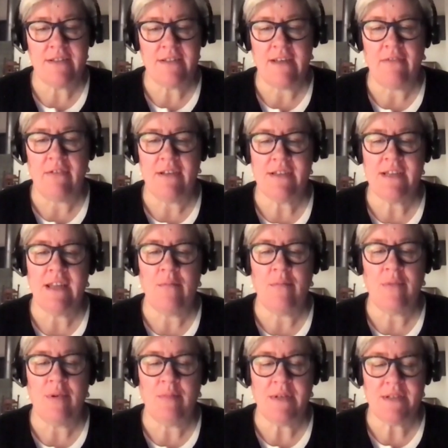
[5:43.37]
the devil is in the
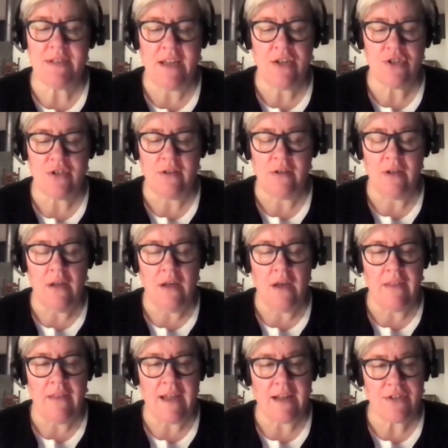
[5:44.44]
implementation
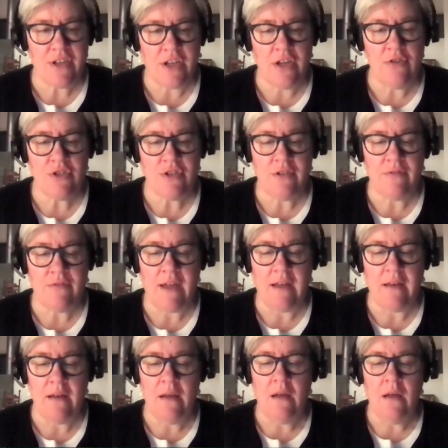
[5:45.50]
and the execution of
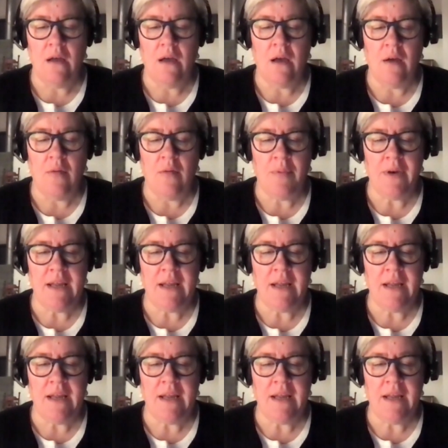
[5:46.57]
that.